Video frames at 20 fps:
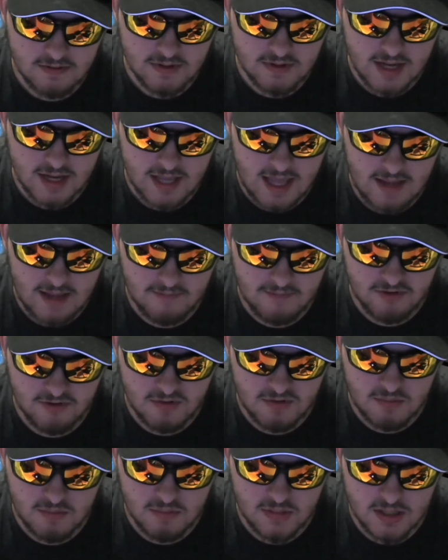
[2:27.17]
that came
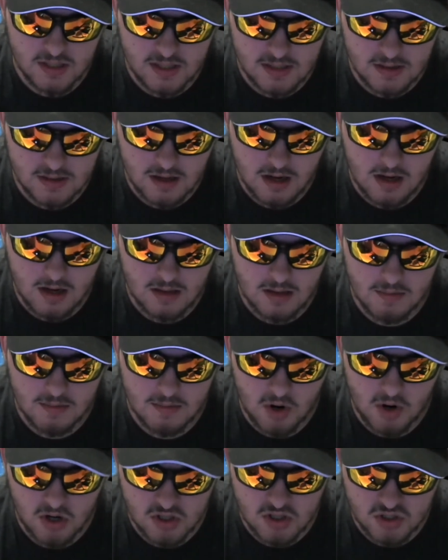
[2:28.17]
from the
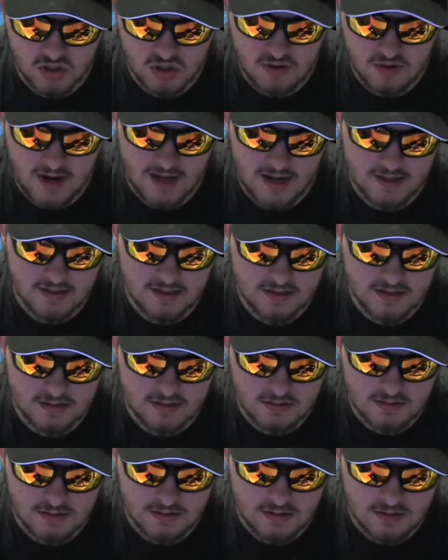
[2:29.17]
Mars Direct
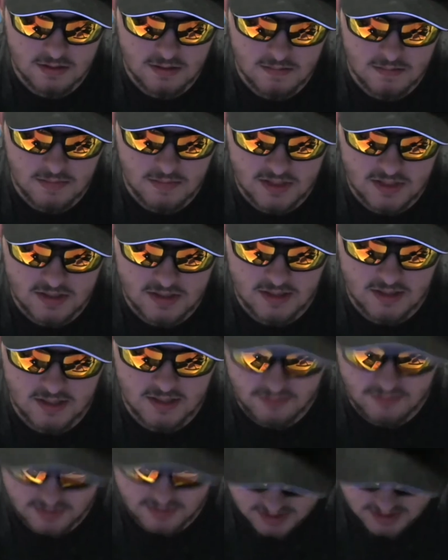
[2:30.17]
mission. That's what this